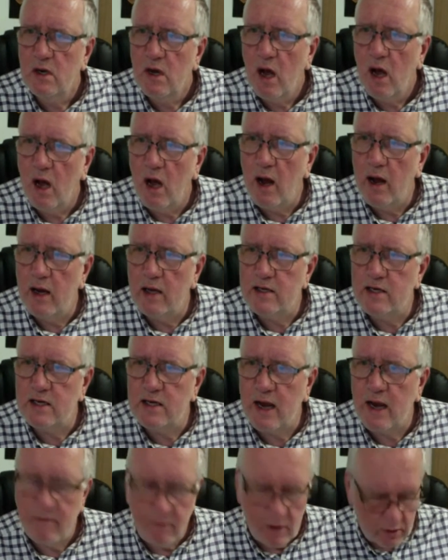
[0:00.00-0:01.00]
I did
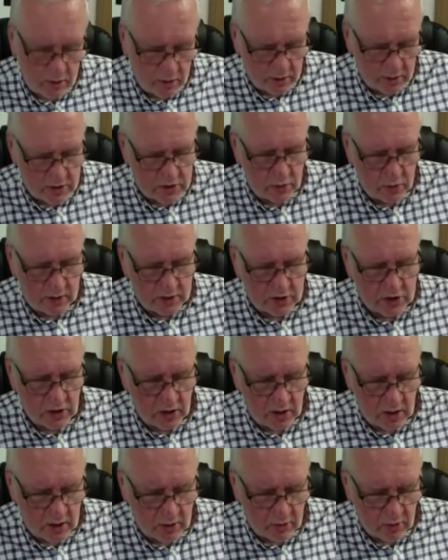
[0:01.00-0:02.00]
have a look at Twitch
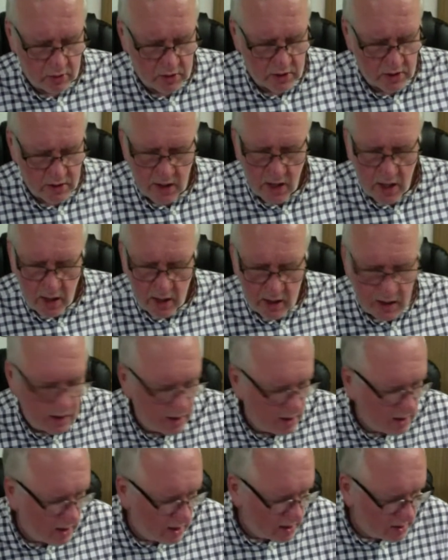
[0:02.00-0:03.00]
earlier on today,
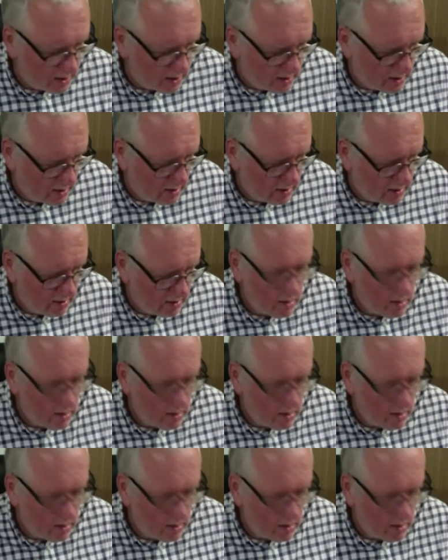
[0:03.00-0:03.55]
and